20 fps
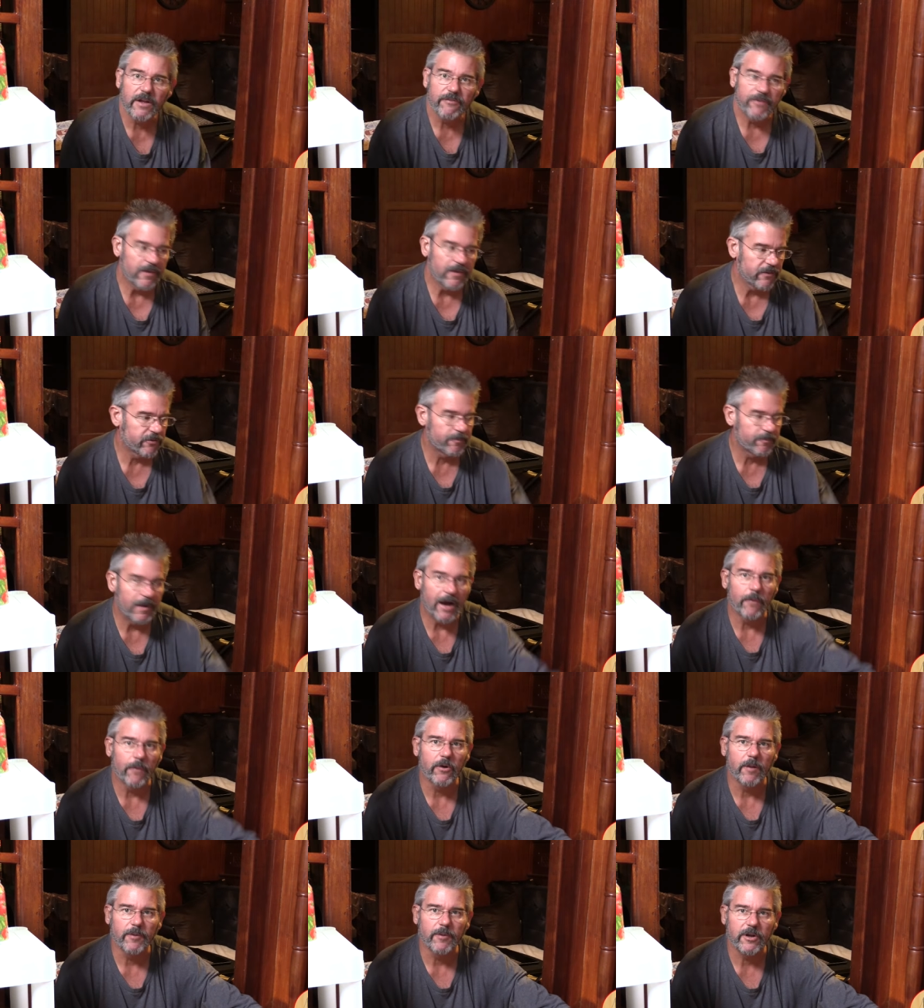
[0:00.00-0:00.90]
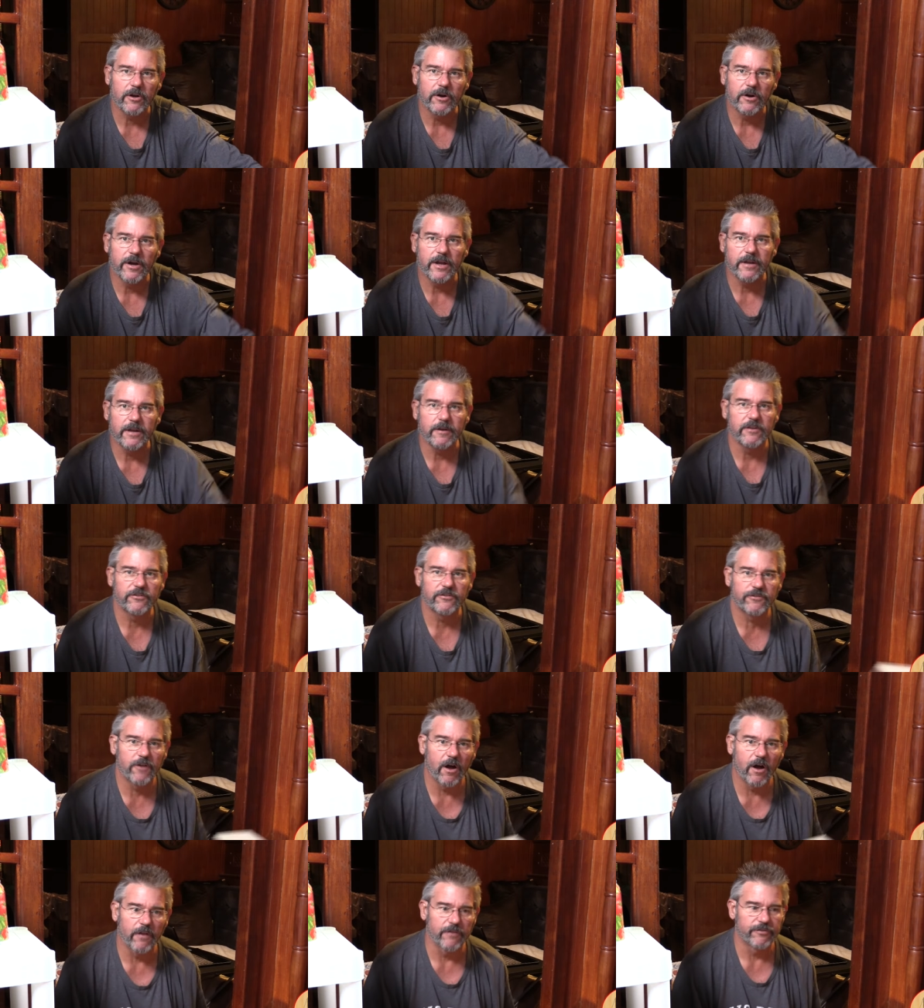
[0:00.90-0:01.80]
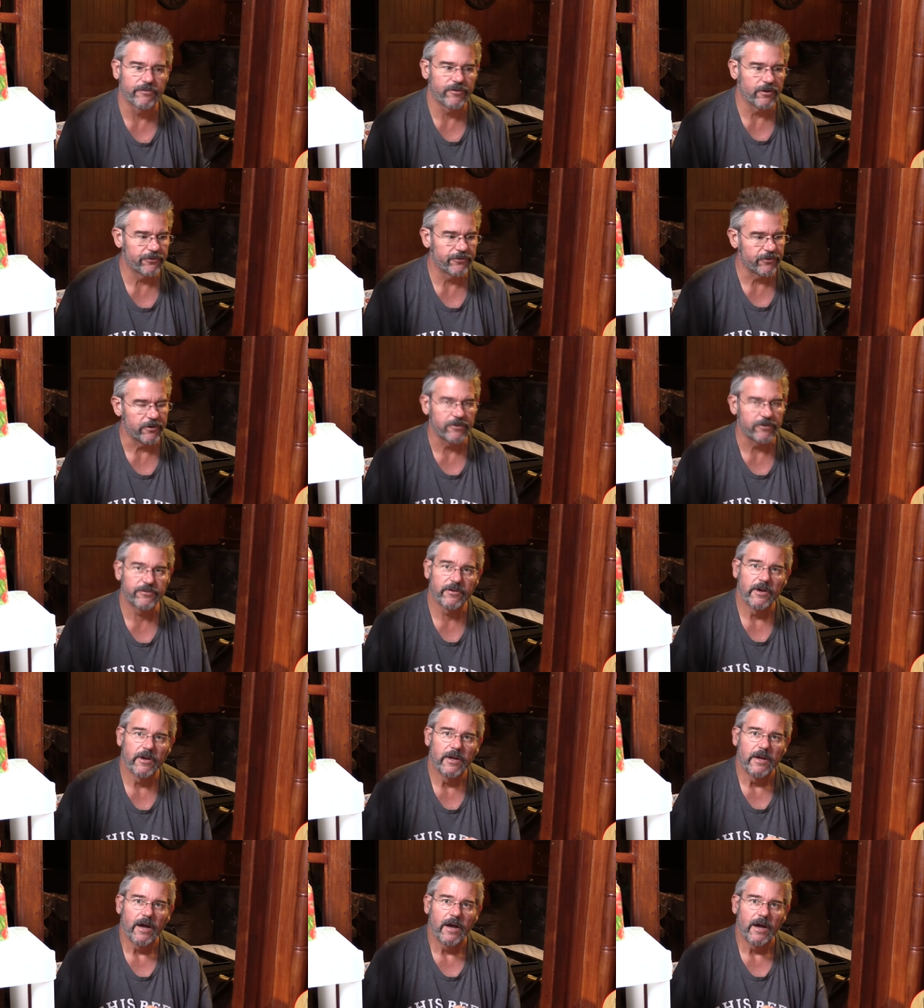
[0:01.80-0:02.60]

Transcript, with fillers: I found the spot where I'm going to go ahead and install the filters.